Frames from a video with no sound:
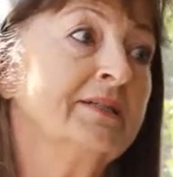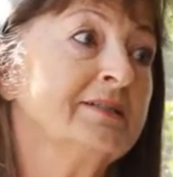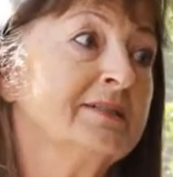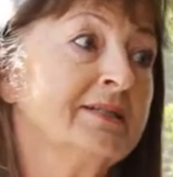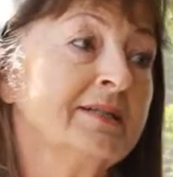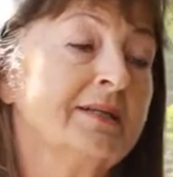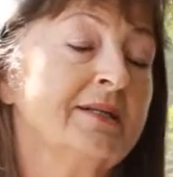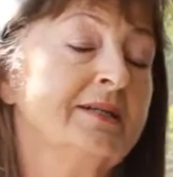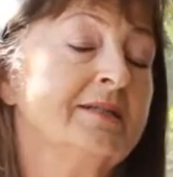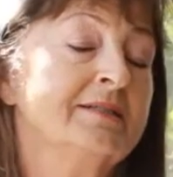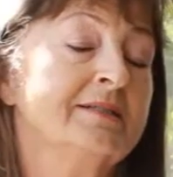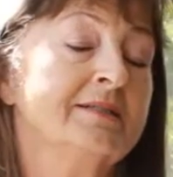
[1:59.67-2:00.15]

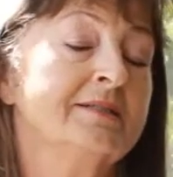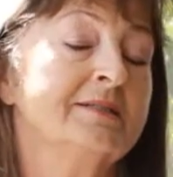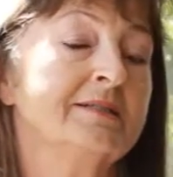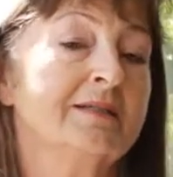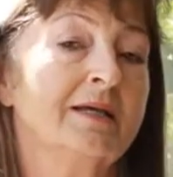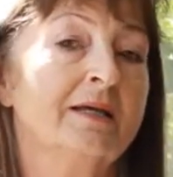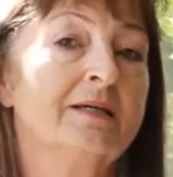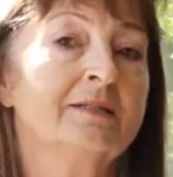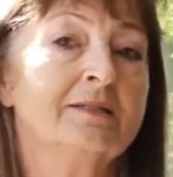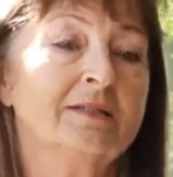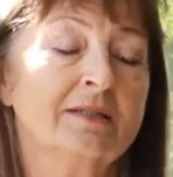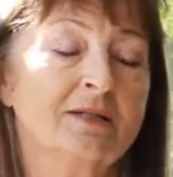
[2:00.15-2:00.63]

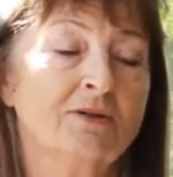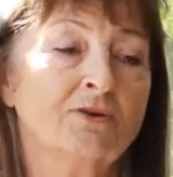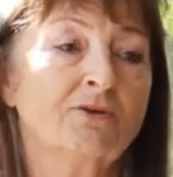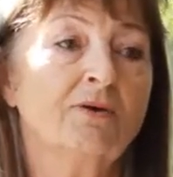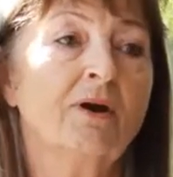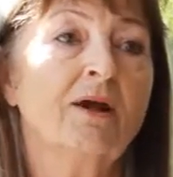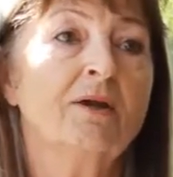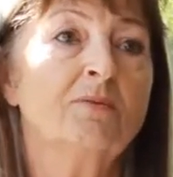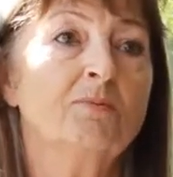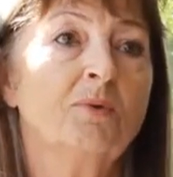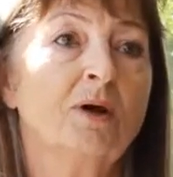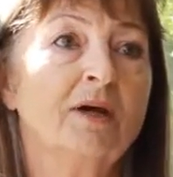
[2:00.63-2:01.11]
It's a
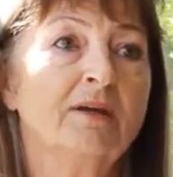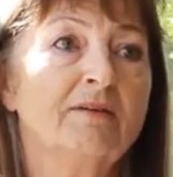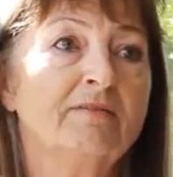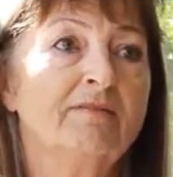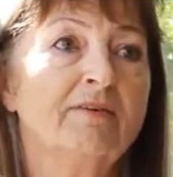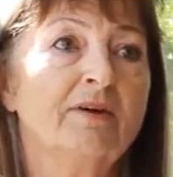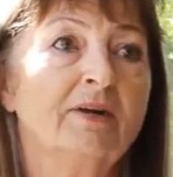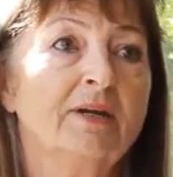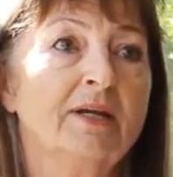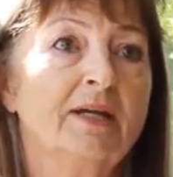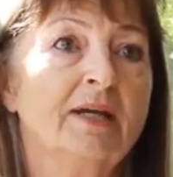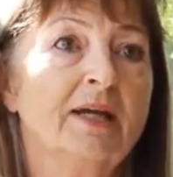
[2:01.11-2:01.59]
great way to
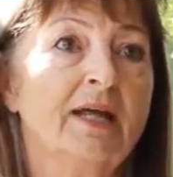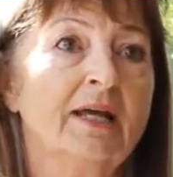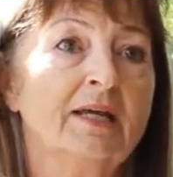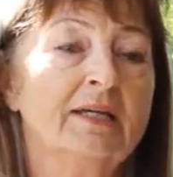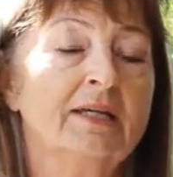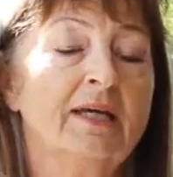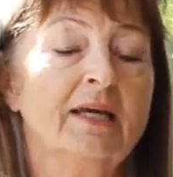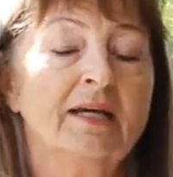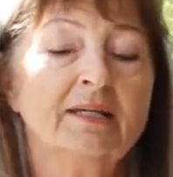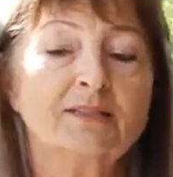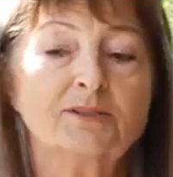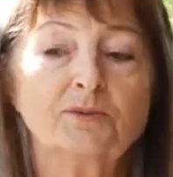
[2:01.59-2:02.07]
find out how
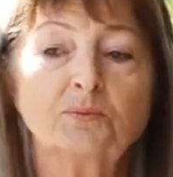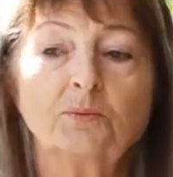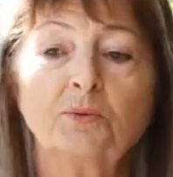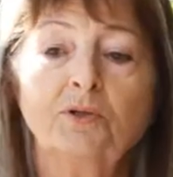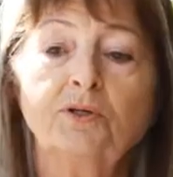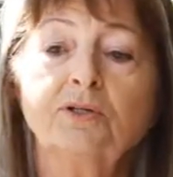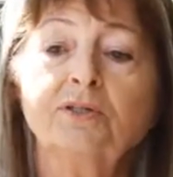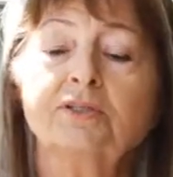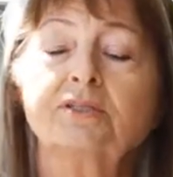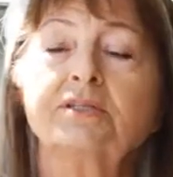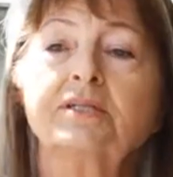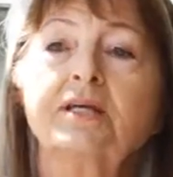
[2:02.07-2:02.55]
your house
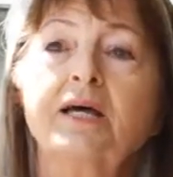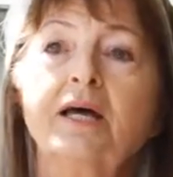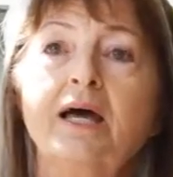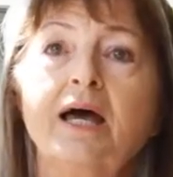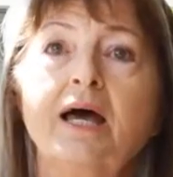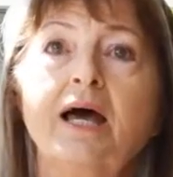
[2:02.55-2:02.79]
works.